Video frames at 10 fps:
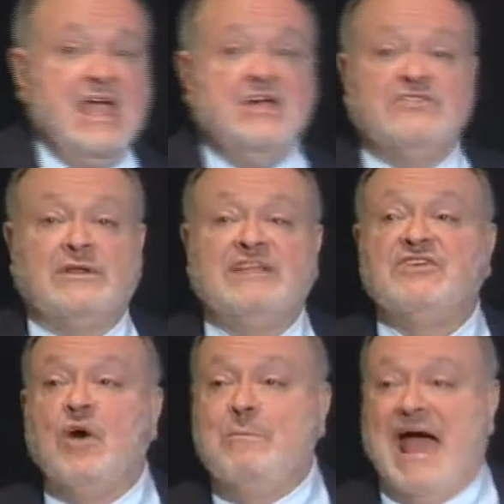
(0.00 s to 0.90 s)
So let's
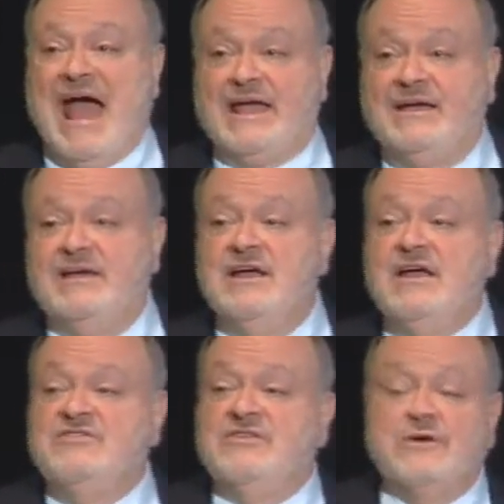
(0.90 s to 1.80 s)
go back
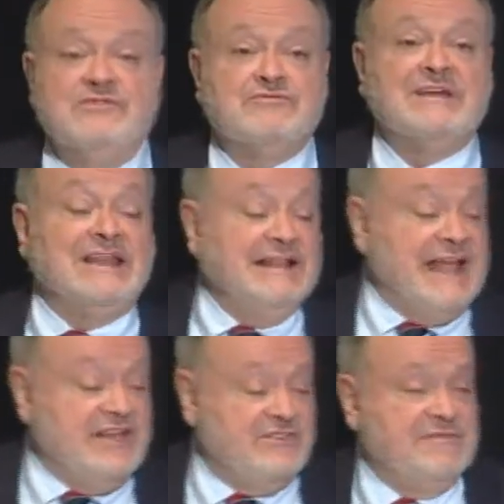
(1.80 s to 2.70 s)
to those thrilling
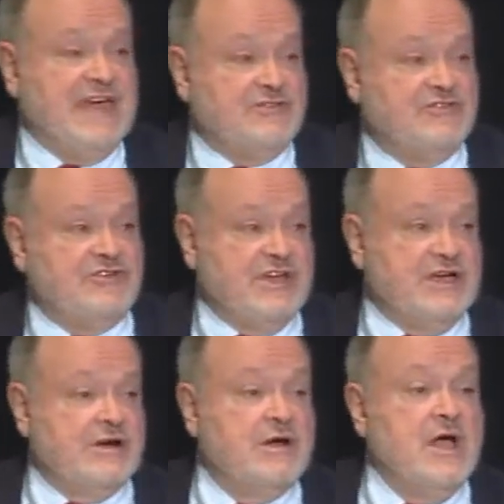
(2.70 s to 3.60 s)
days of
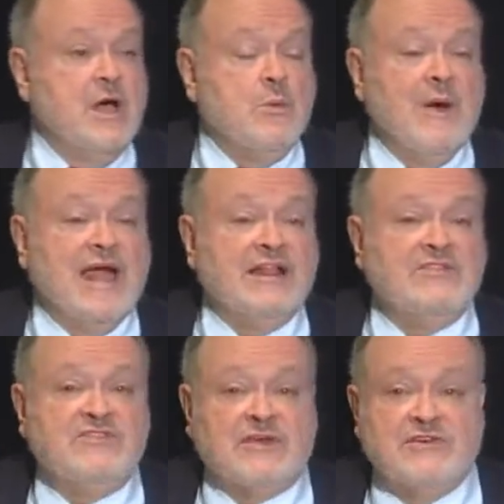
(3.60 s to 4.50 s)
yesteryear
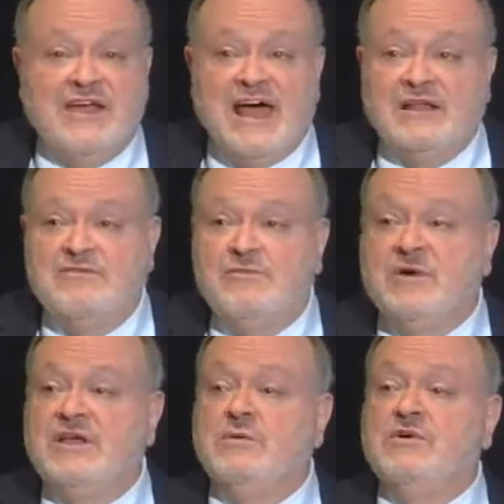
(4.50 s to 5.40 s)
when Southern
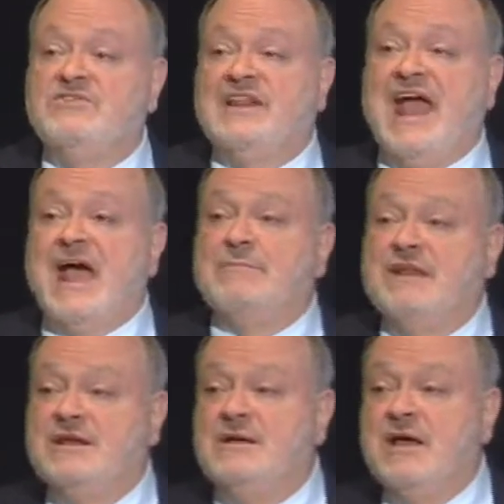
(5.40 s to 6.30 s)
California was
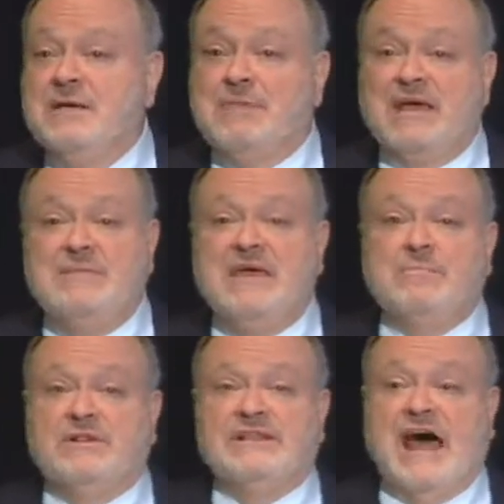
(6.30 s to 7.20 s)
inhabited by
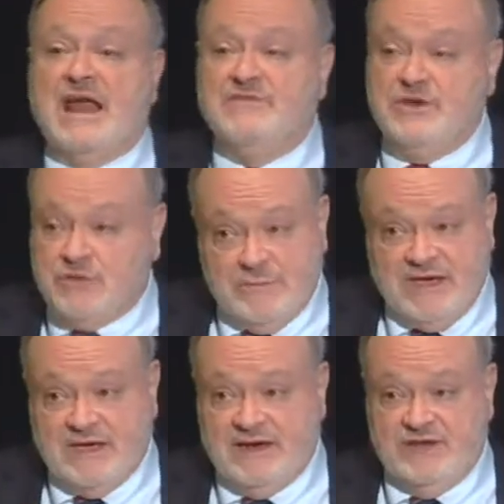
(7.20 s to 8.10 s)
people not of
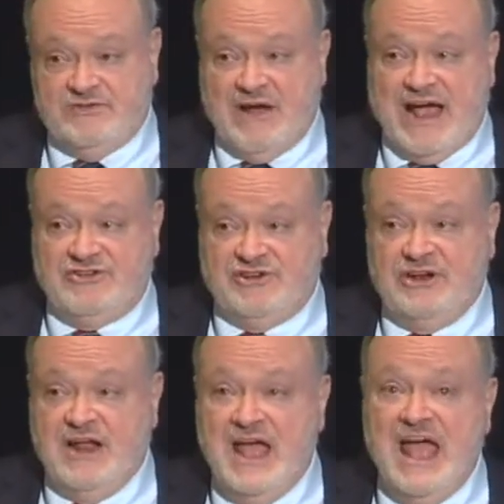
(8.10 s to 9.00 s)
European
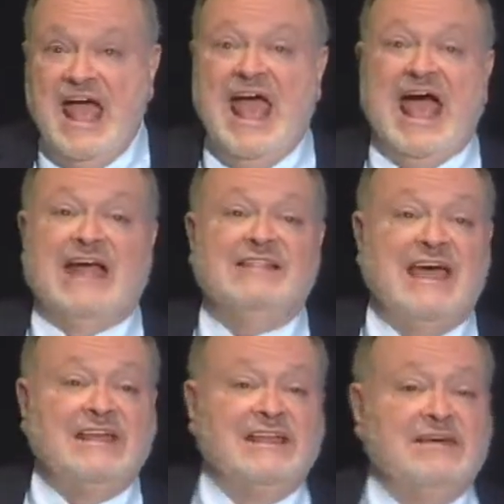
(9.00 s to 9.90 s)
extraction, and
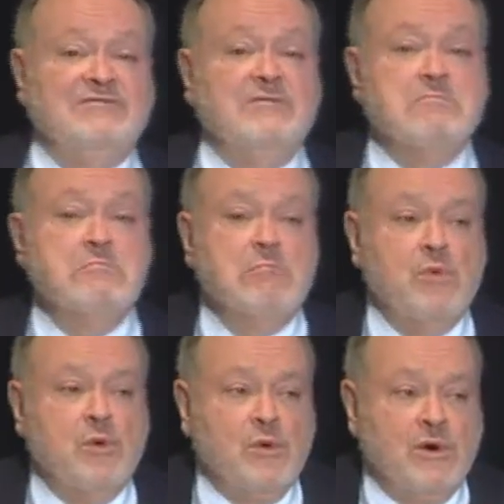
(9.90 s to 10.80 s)
they lived
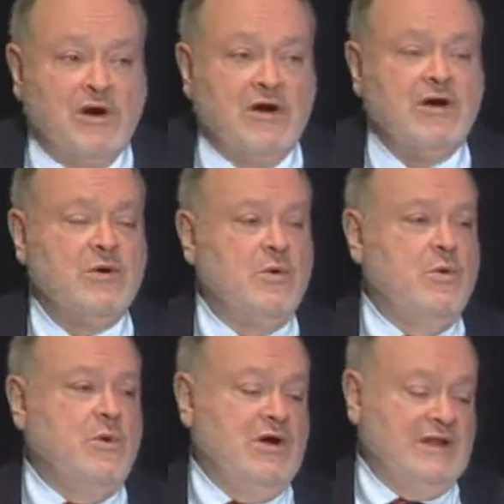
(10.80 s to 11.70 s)
more
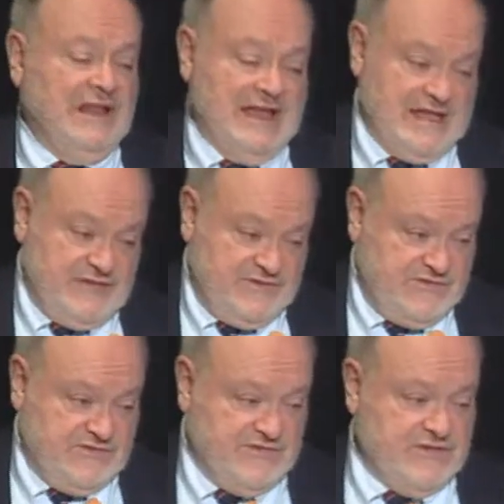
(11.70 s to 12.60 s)
or
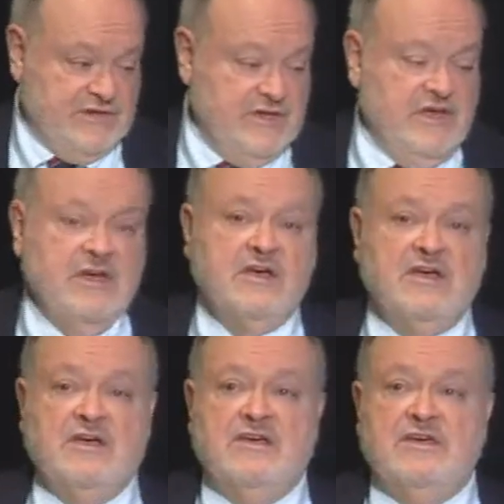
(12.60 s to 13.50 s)
less
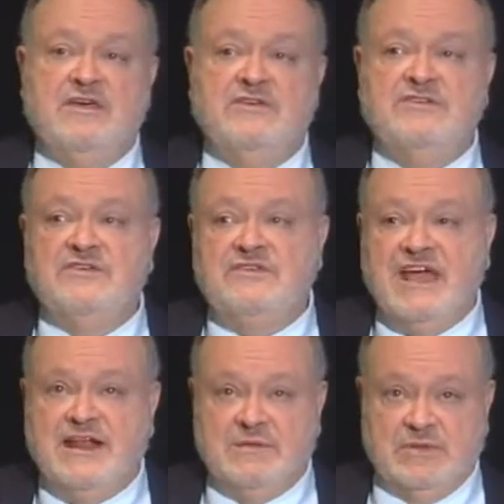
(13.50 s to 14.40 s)

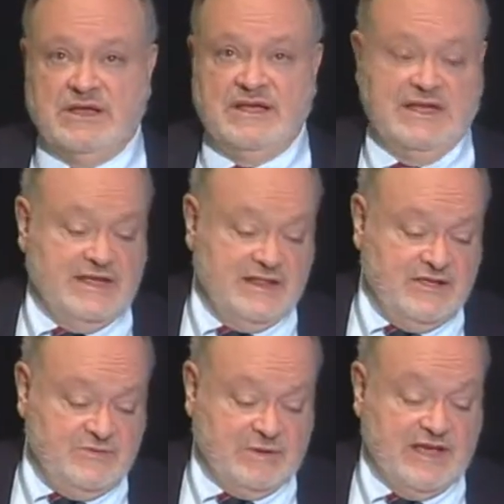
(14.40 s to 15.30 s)
sustainably in
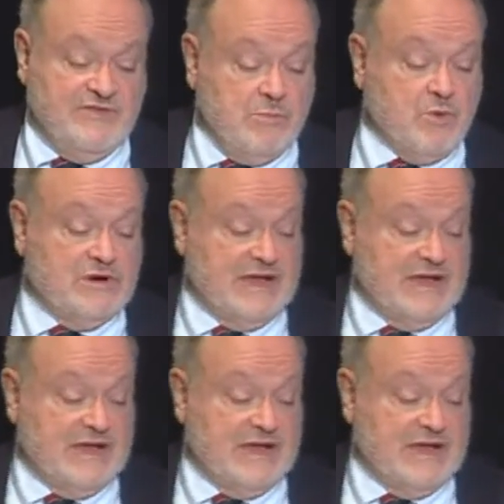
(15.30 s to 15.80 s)
this place, more